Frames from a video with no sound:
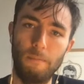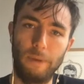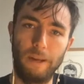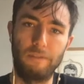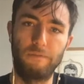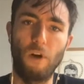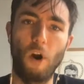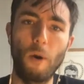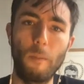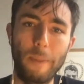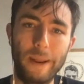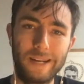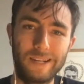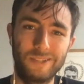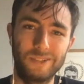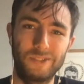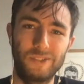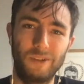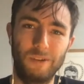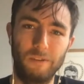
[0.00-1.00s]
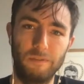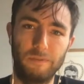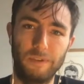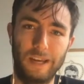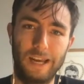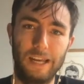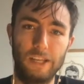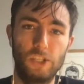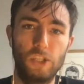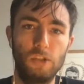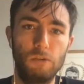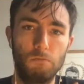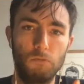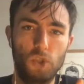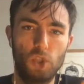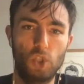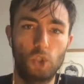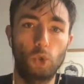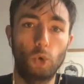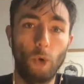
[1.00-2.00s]
but environmental sort of
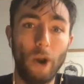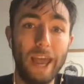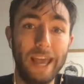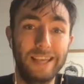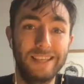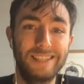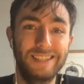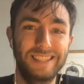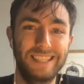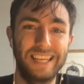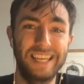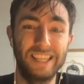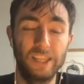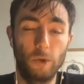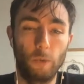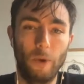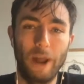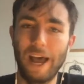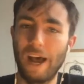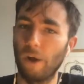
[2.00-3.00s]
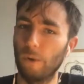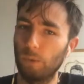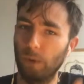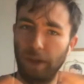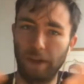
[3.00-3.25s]
stress in the round,